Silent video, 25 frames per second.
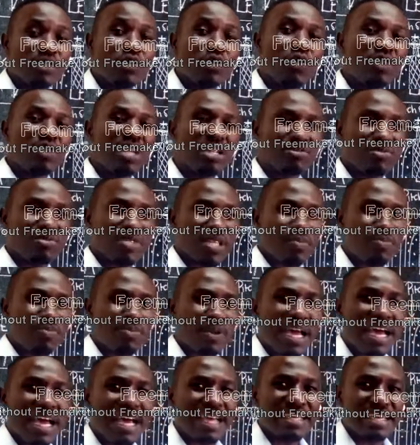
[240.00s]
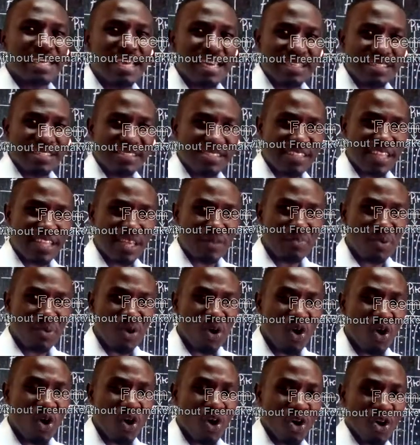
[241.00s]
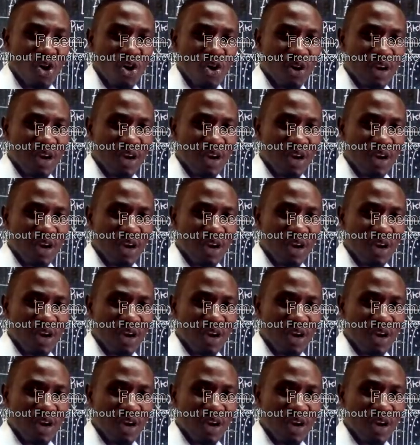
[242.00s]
order to supply stable